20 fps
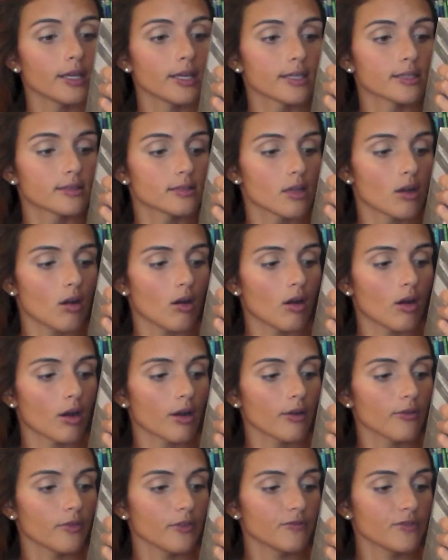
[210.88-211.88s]
It's
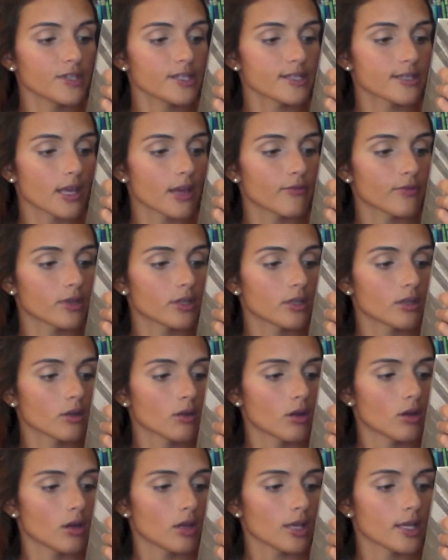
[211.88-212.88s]
R57
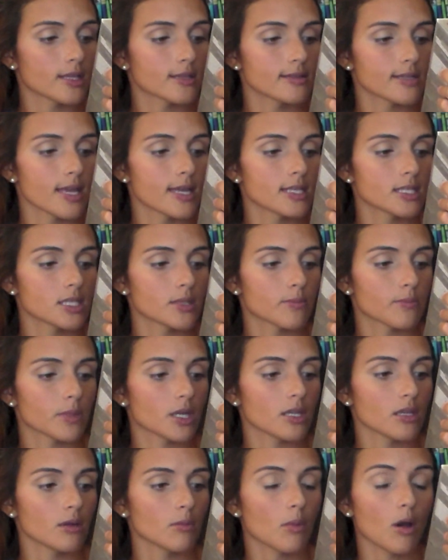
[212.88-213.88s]
Intense
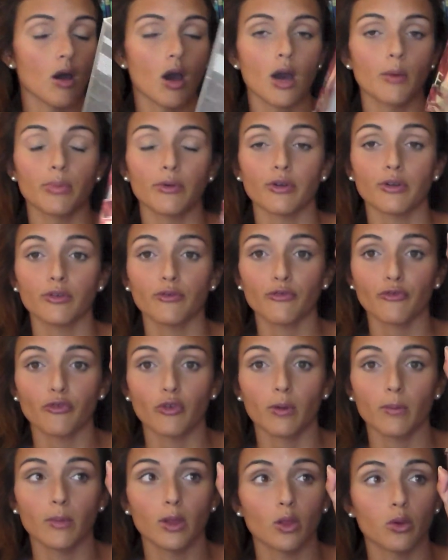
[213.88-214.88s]
Medium Auburn
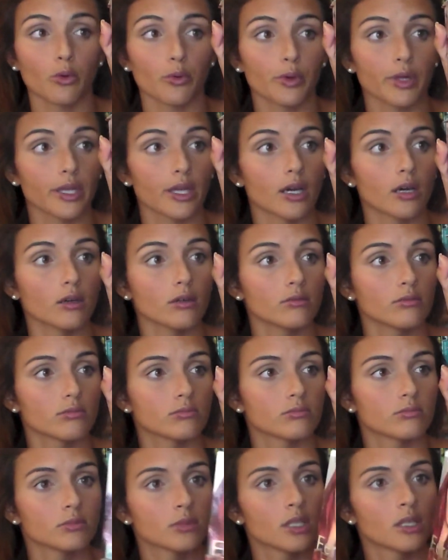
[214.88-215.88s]
from L'Oreal
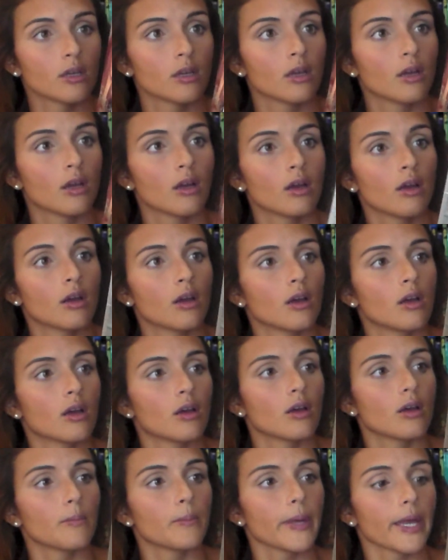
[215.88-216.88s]

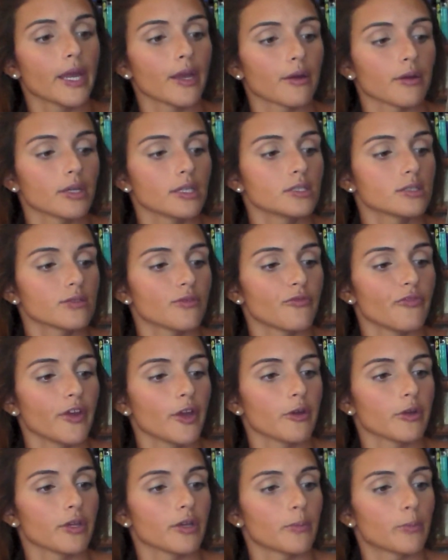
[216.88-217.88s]
Paris,
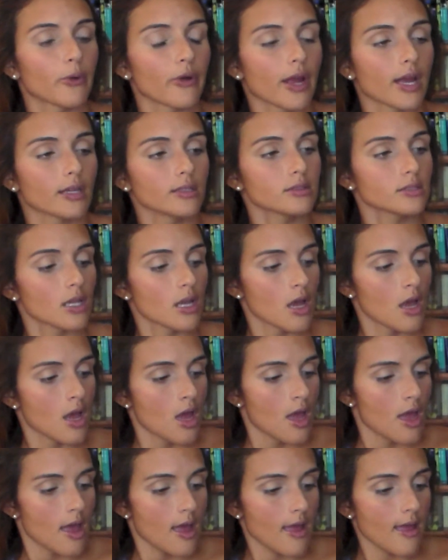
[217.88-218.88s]
Feria brand.
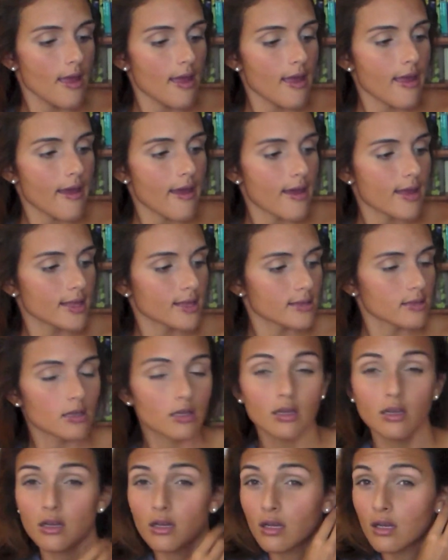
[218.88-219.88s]
And